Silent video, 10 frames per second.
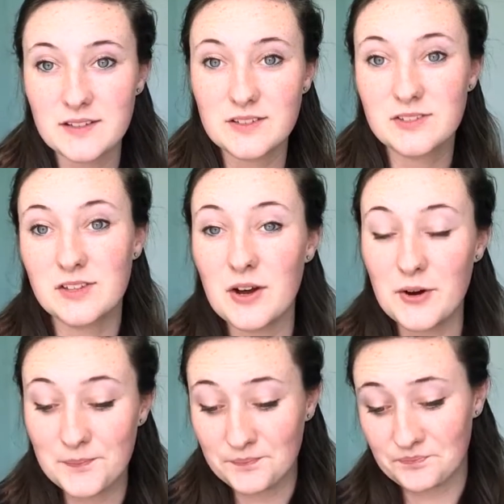
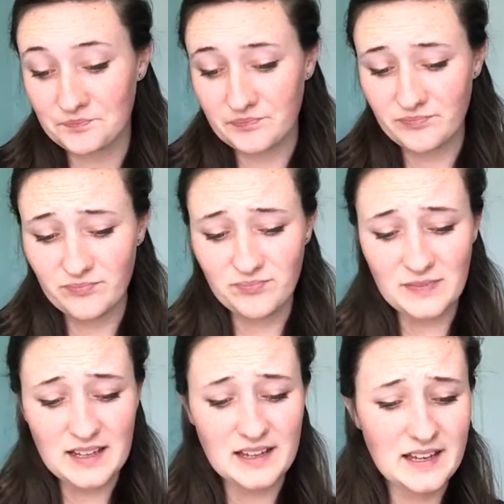So
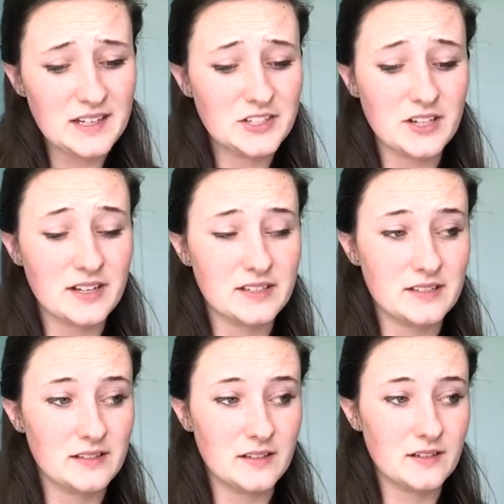it is
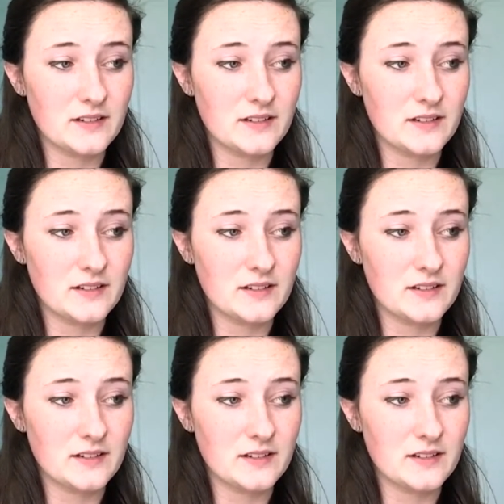just